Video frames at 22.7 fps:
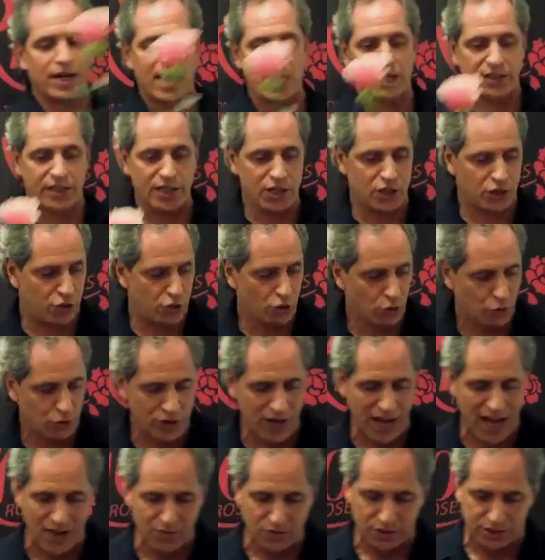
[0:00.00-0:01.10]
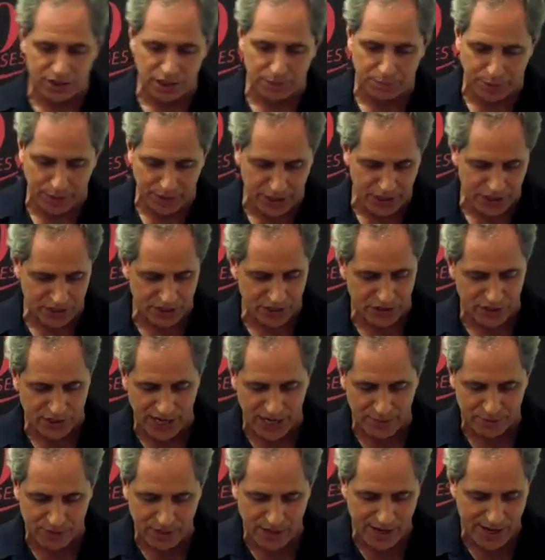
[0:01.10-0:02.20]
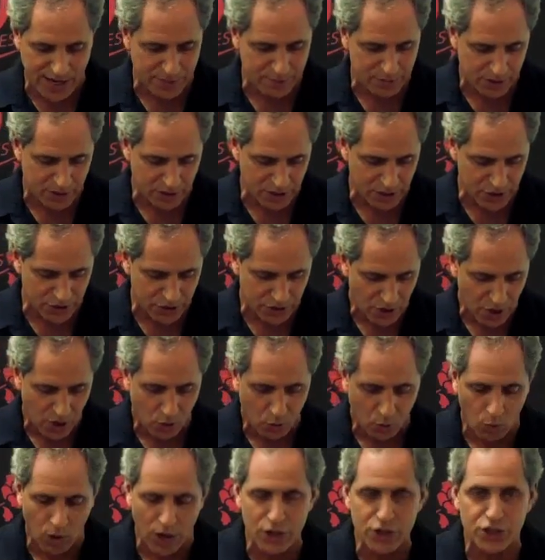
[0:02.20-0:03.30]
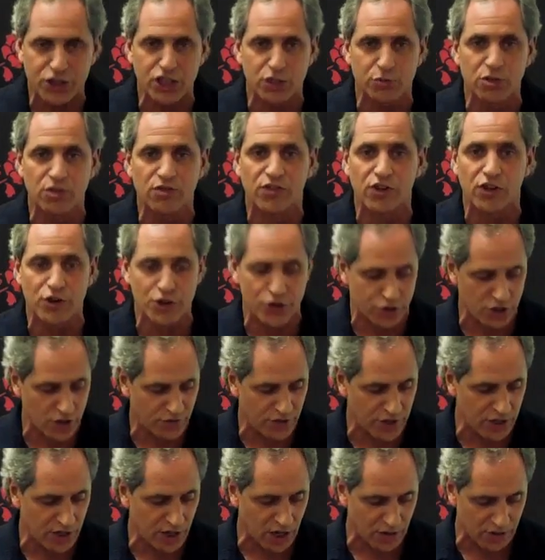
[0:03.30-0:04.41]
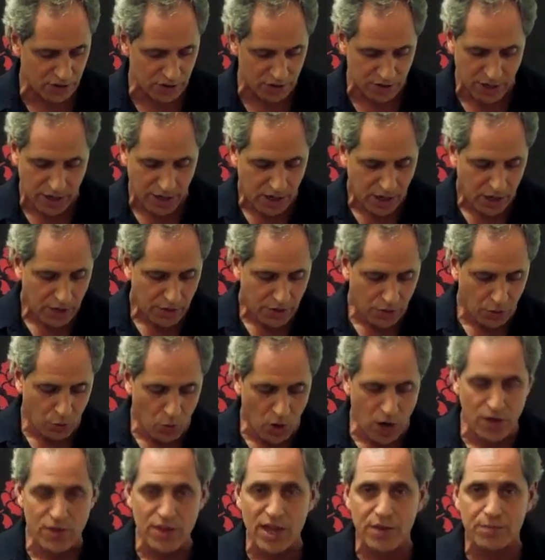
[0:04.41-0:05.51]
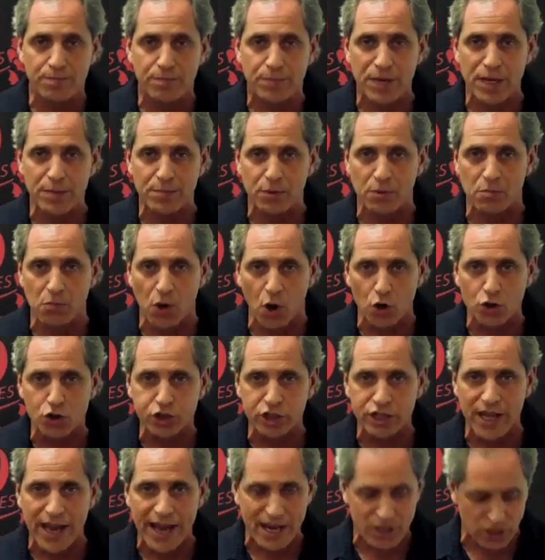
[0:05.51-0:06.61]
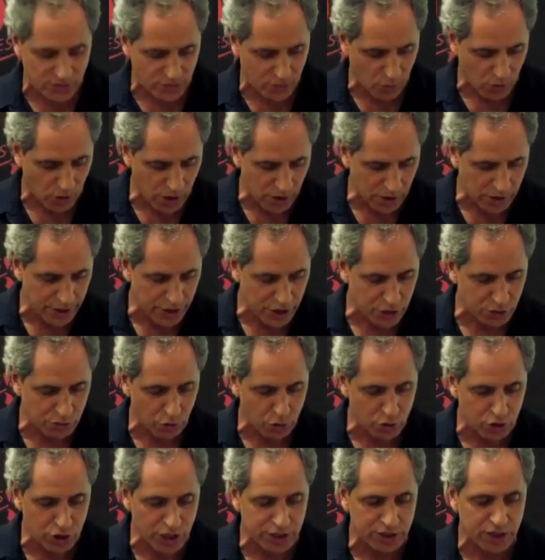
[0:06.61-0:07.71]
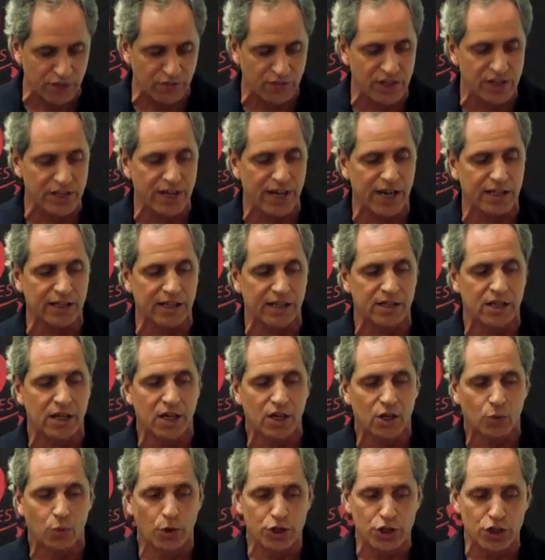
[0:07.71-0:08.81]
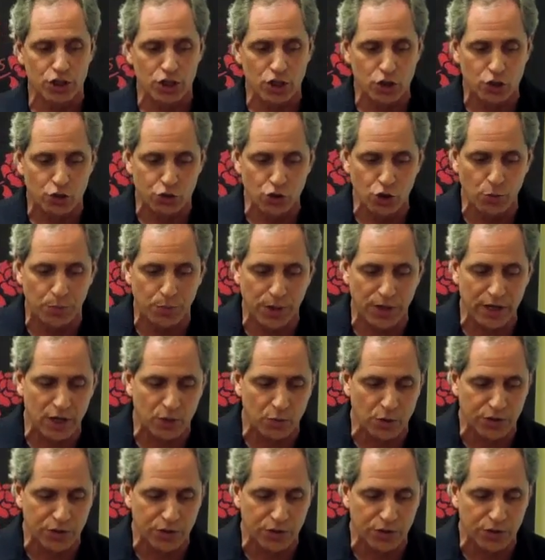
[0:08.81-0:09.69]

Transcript: out these two novelty pinks at the same time because one's the reverse of the other. The one that people mostly ask for is Rosita Vendella, which is a true pink